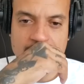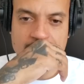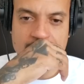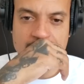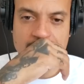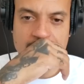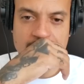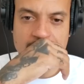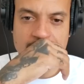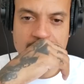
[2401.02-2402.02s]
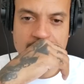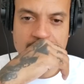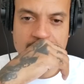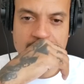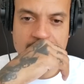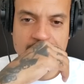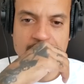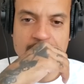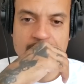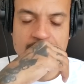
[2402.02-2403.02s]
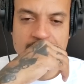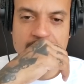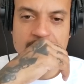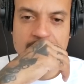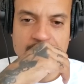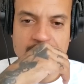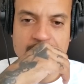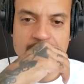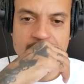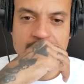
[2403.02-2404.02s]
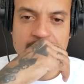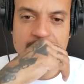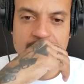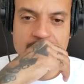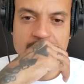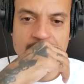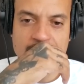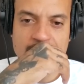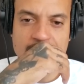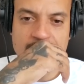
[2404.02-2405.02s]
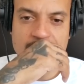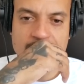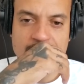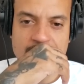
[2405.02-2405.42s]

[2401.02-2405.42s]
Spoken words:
[no speech]